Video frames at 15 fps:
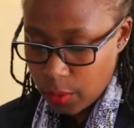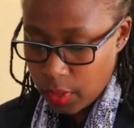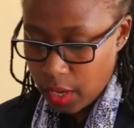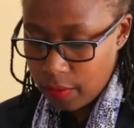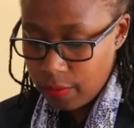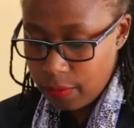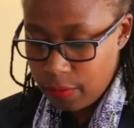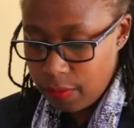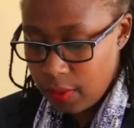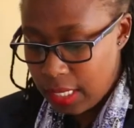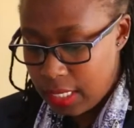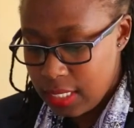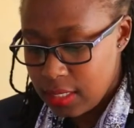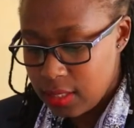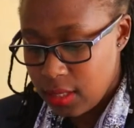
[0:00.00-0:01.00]
we have
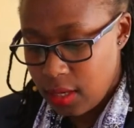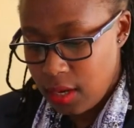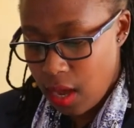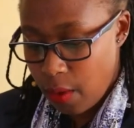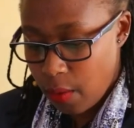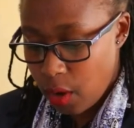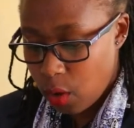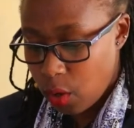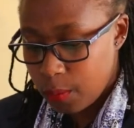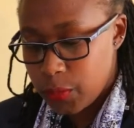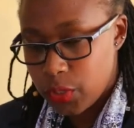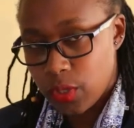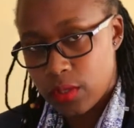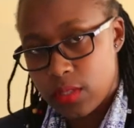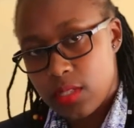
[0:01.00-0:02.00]
listed our
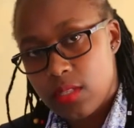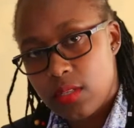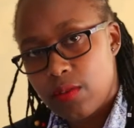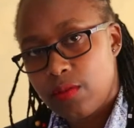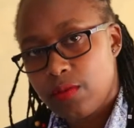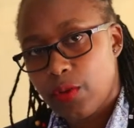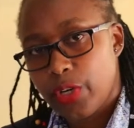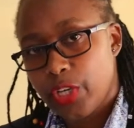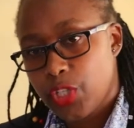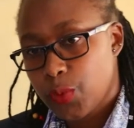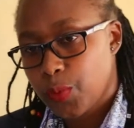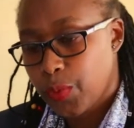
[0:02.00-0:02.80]
options for each